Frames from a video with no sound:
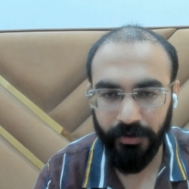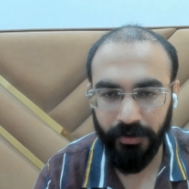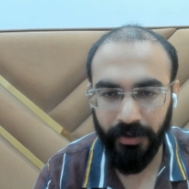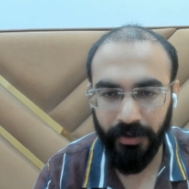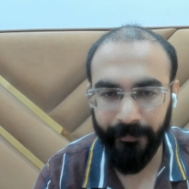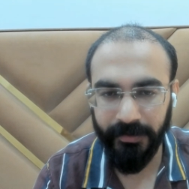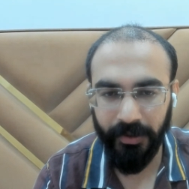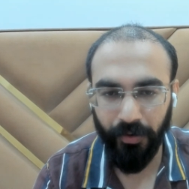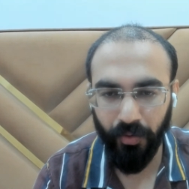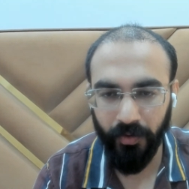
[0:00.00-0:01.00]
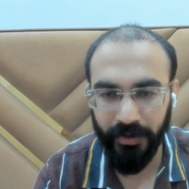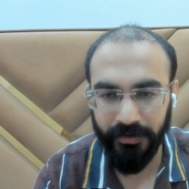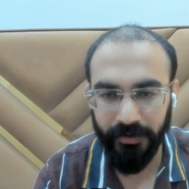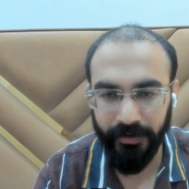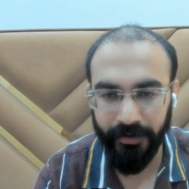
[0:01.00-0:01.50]
Let me see who
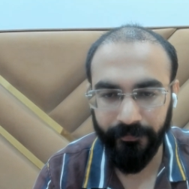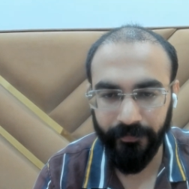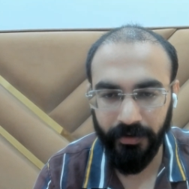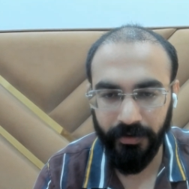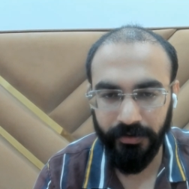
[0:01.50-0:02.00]
answered it first.